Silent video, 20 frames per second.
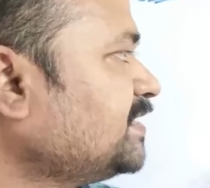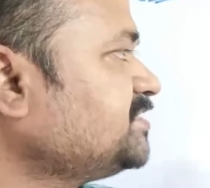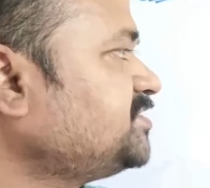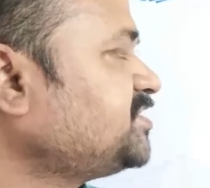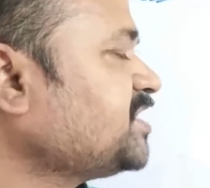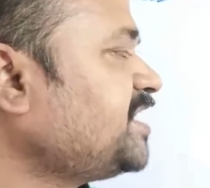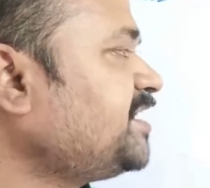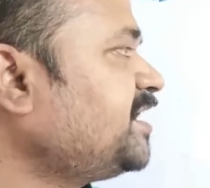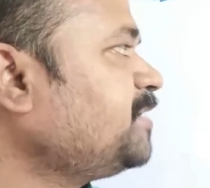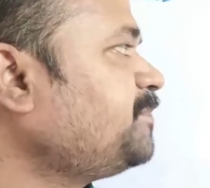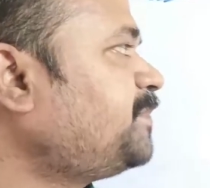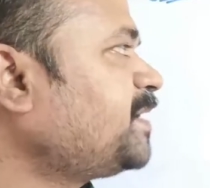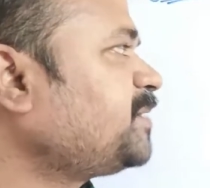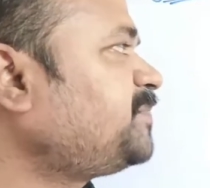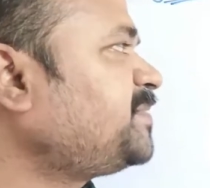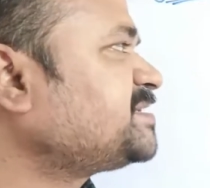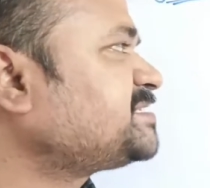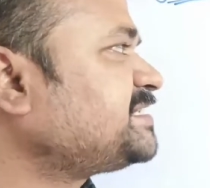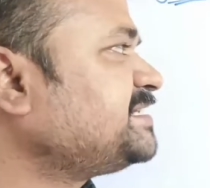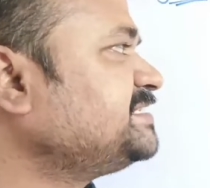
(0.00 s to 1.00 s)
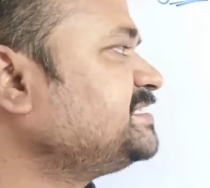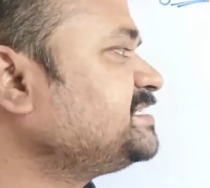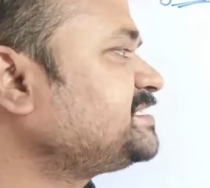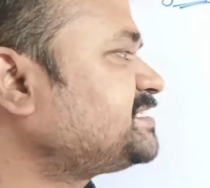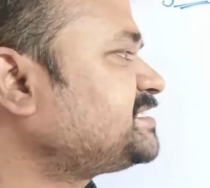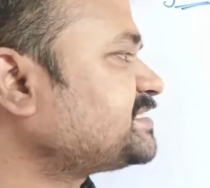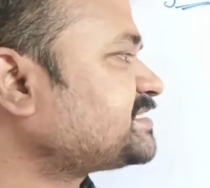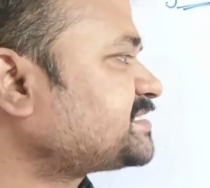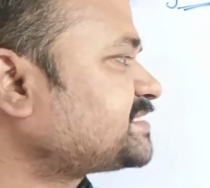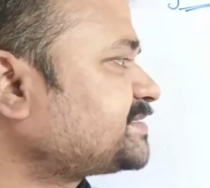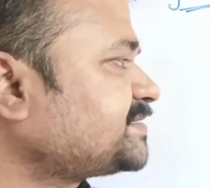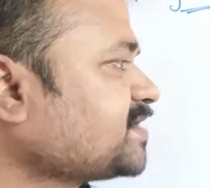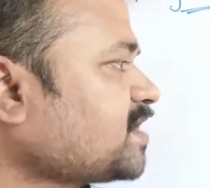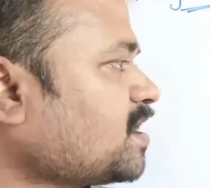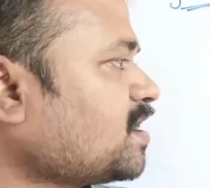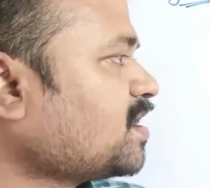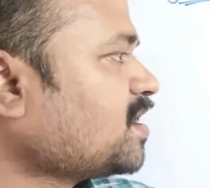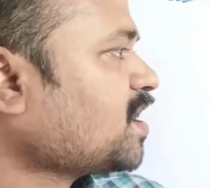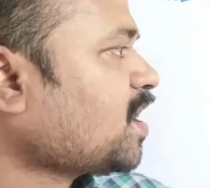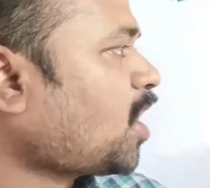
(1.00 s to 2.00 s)
general purpose registers,
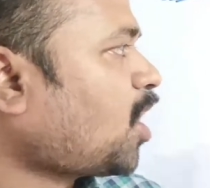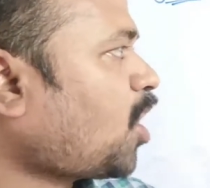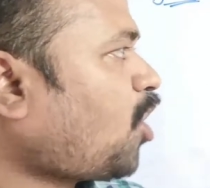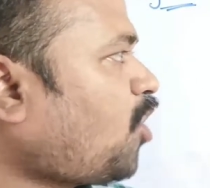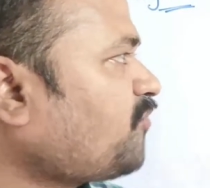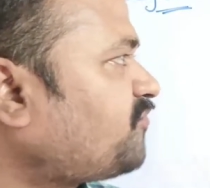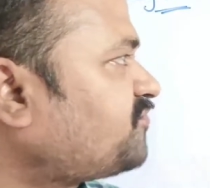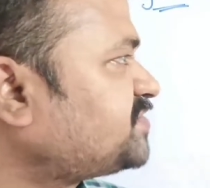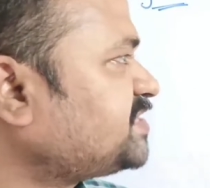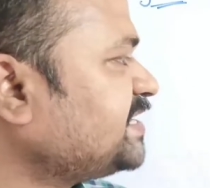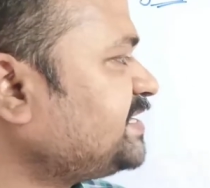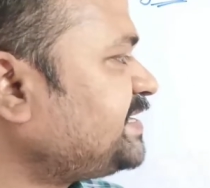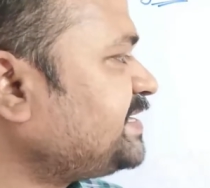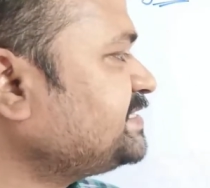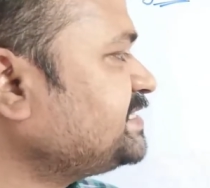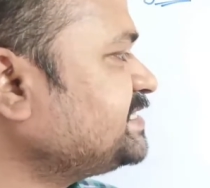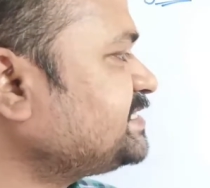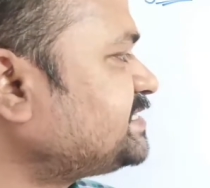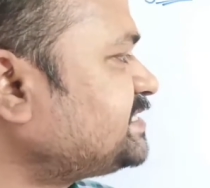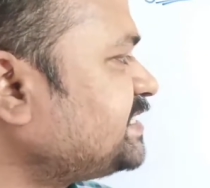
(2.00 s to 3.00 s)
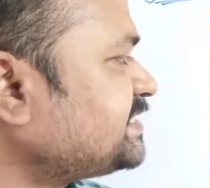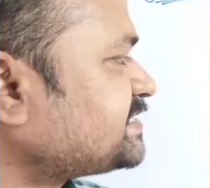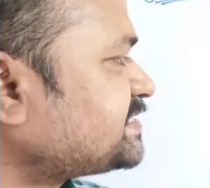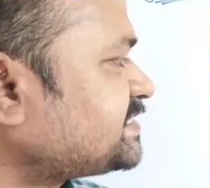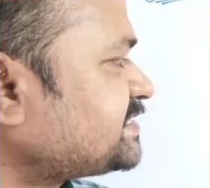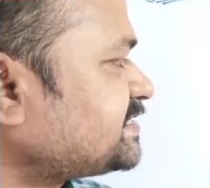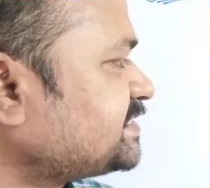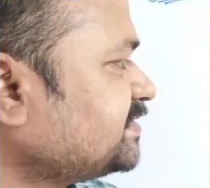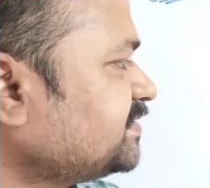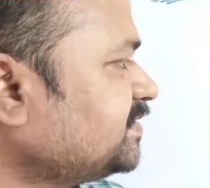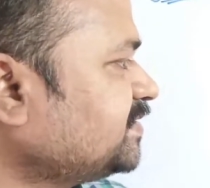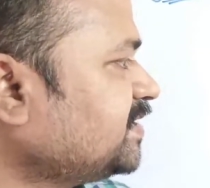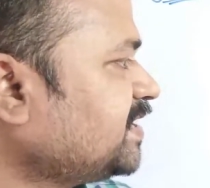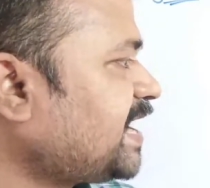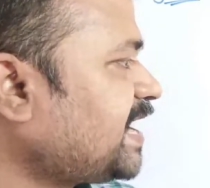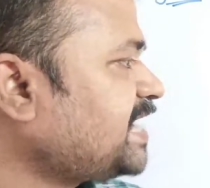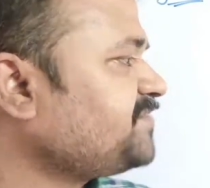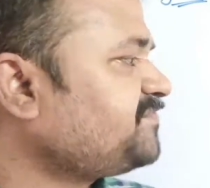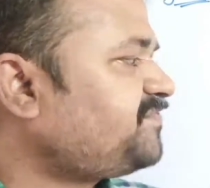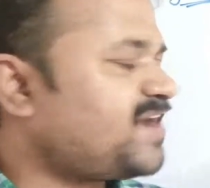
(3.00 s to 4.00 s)
offset registers,
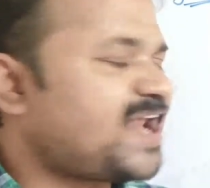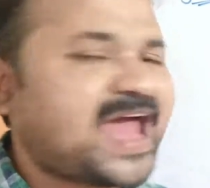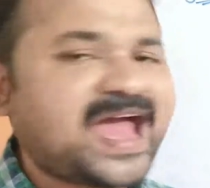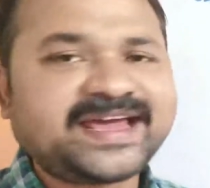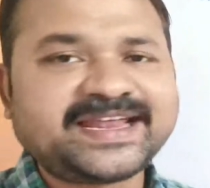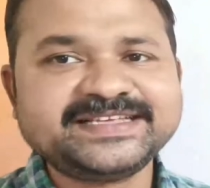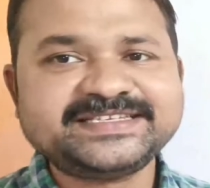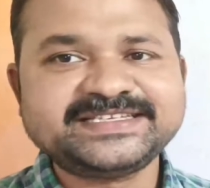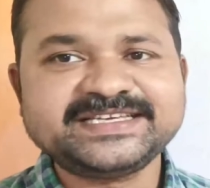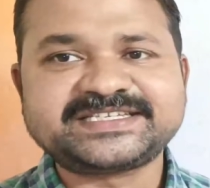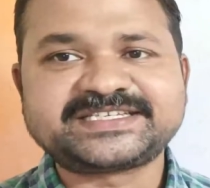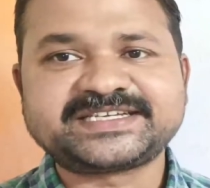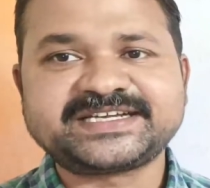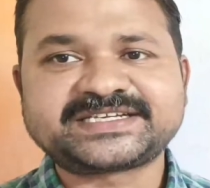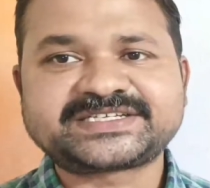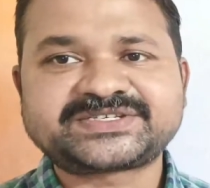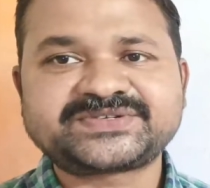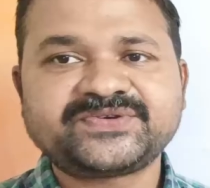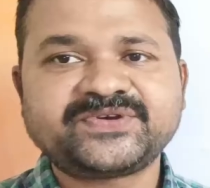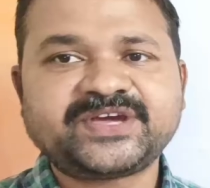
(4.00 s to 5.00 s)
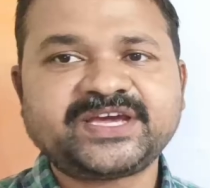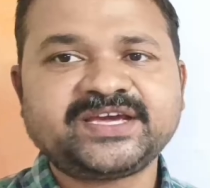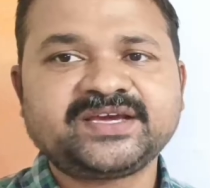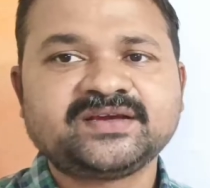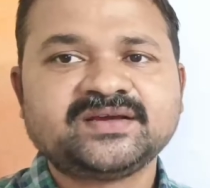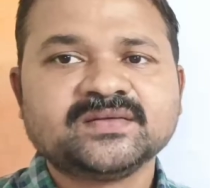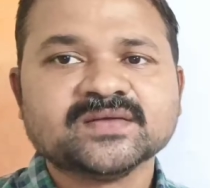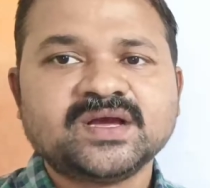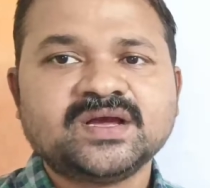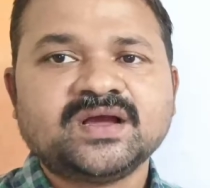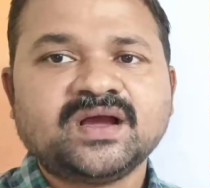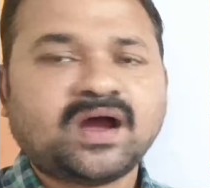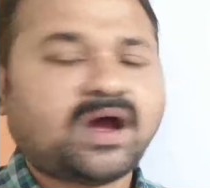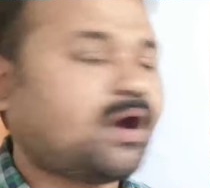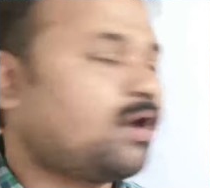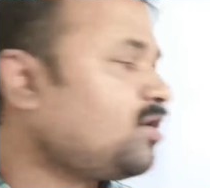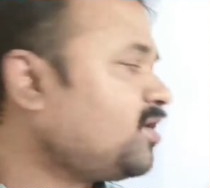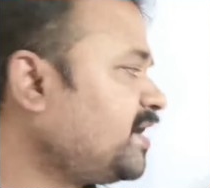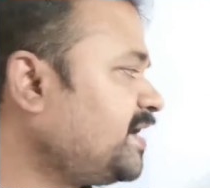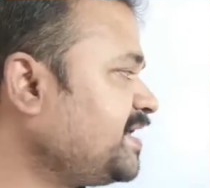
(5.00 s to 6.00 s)
and flag registers. Okay,
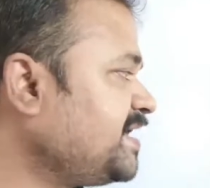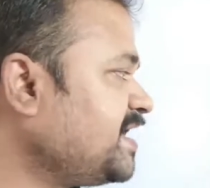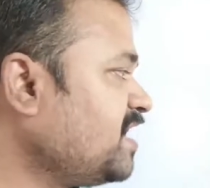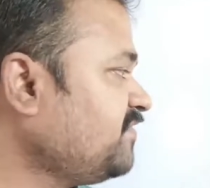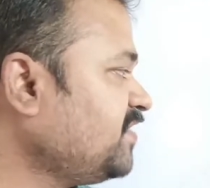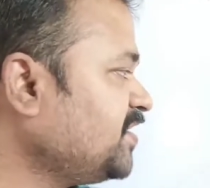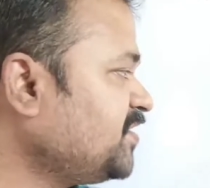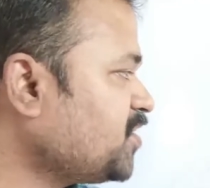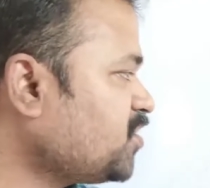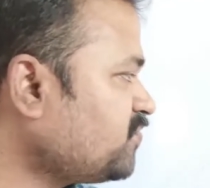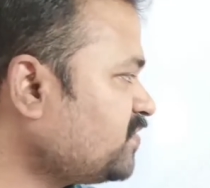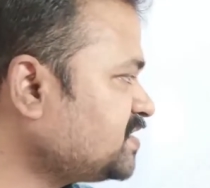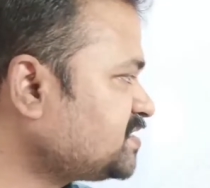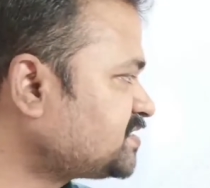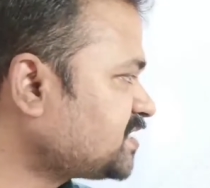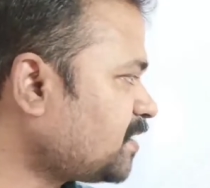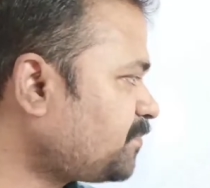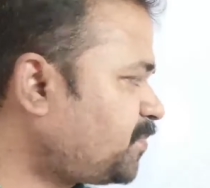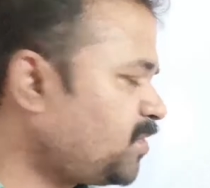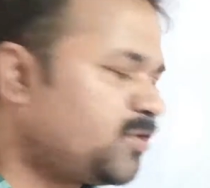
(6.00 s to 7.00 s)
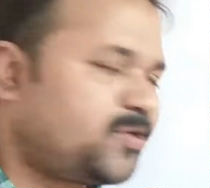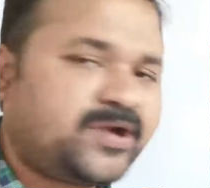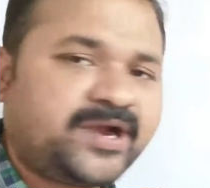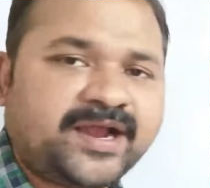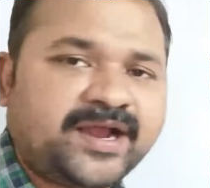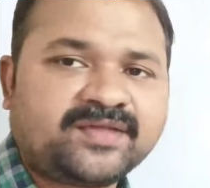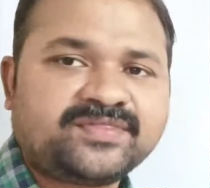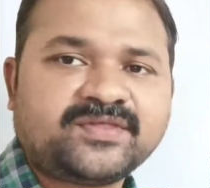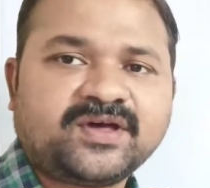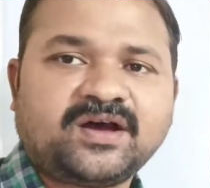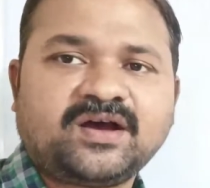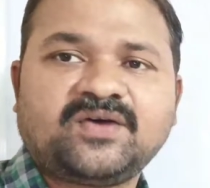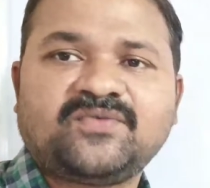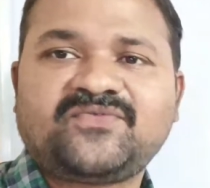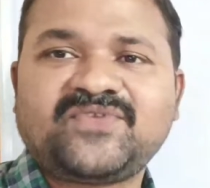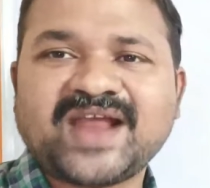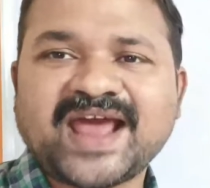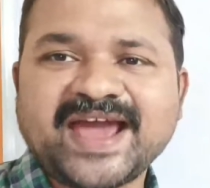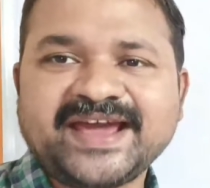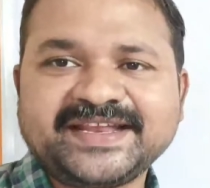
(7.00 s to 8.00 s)
already a video was uploaded on the
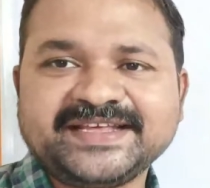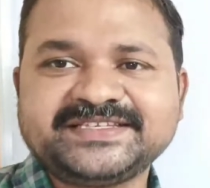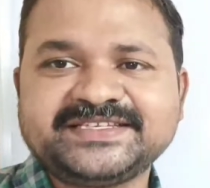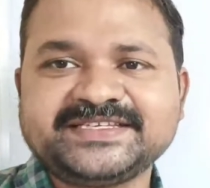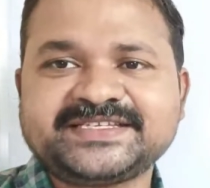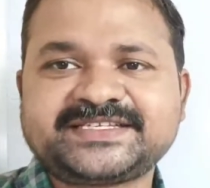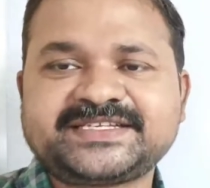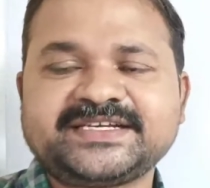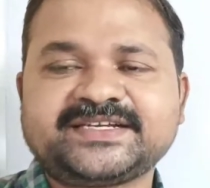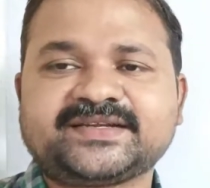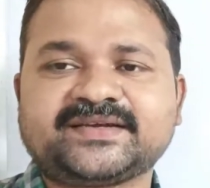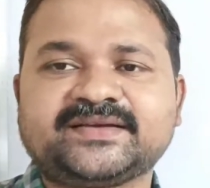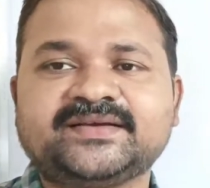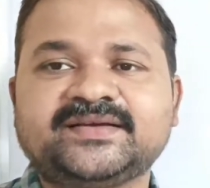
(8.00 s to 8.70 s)
flag register.